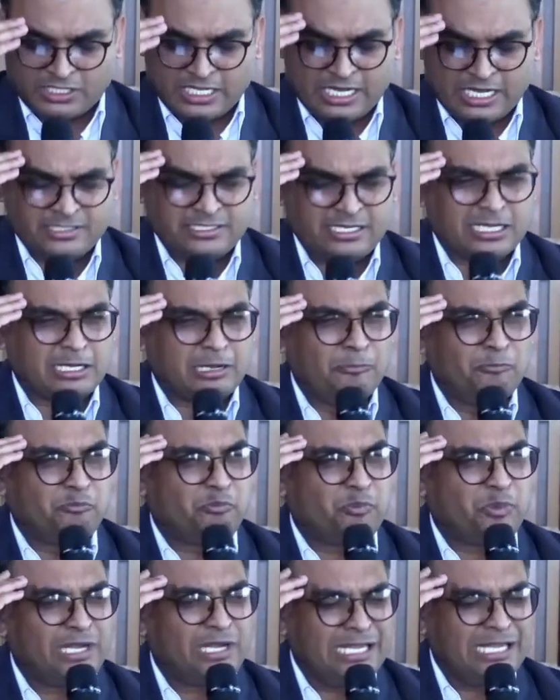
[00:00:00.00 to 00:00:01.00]
there is a
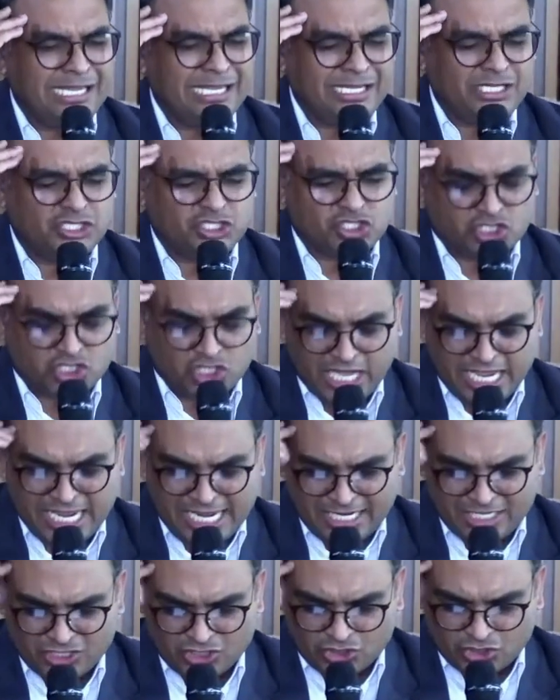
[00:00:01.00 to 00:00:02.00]
complete
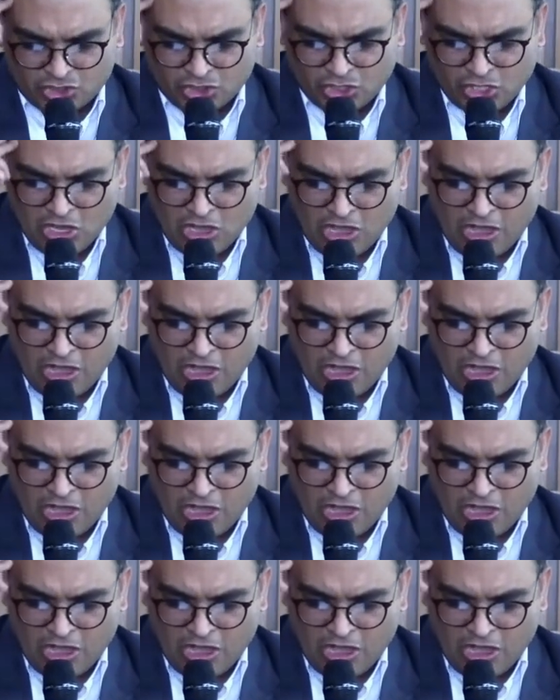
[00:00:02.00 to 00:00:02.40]
change